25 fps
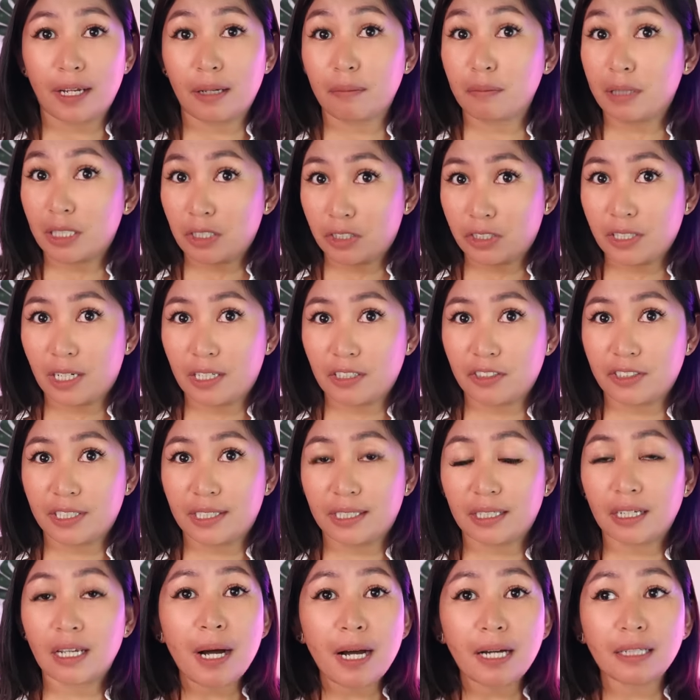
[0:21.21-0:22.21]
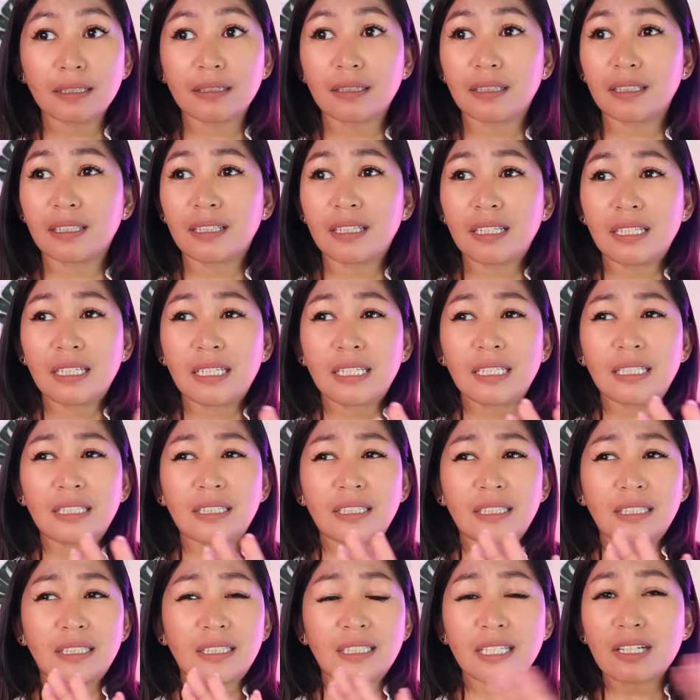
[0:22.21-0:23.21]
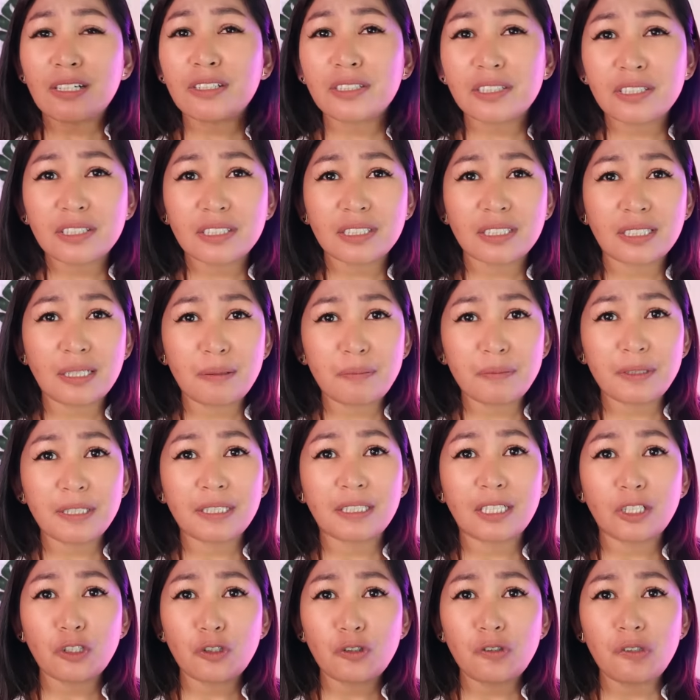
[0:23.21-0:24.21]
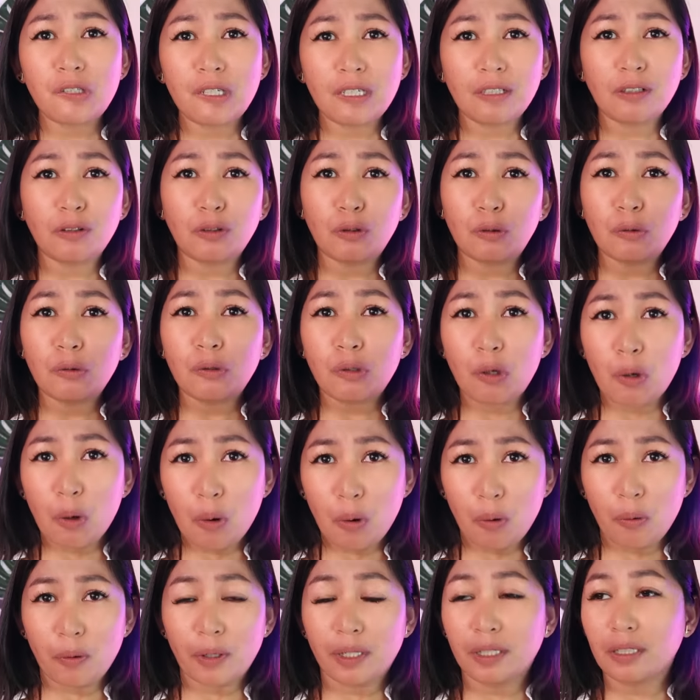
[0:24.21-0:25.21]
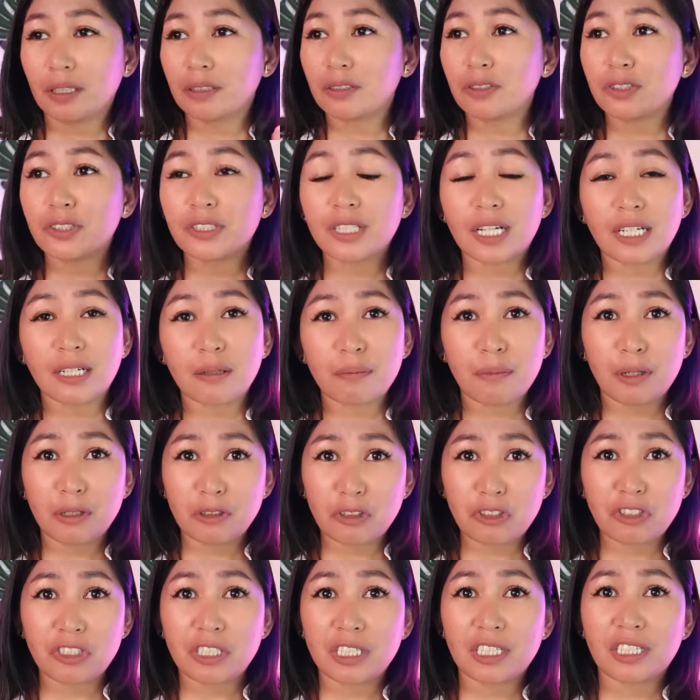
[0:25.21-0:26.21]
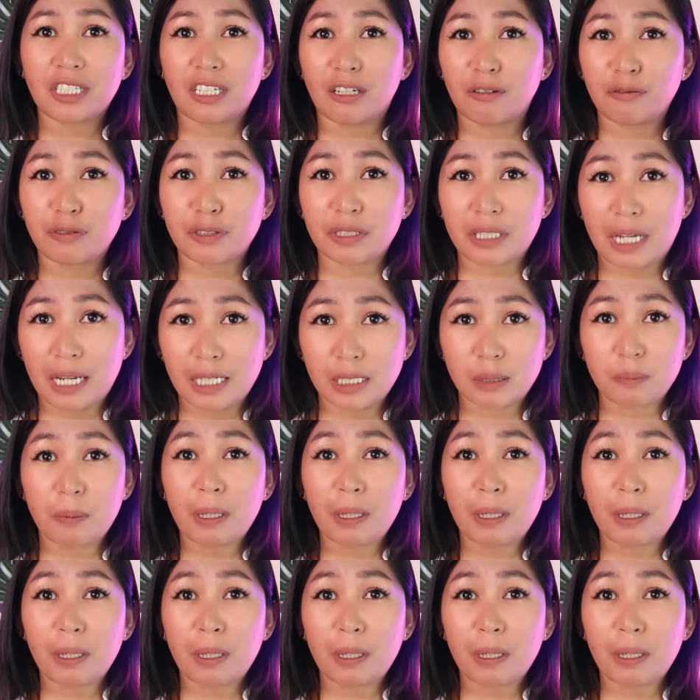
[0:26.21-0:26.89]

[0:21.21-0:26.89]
I'm not judging. But there's just something that you need to know and understand about GGIVES, guys.